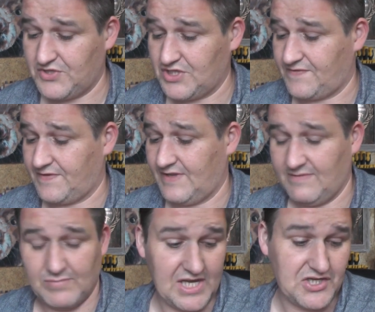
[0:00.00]
just for
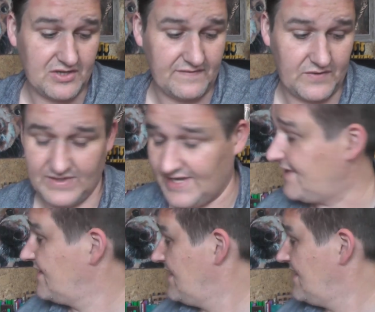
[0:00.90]
the pleasure of doing that.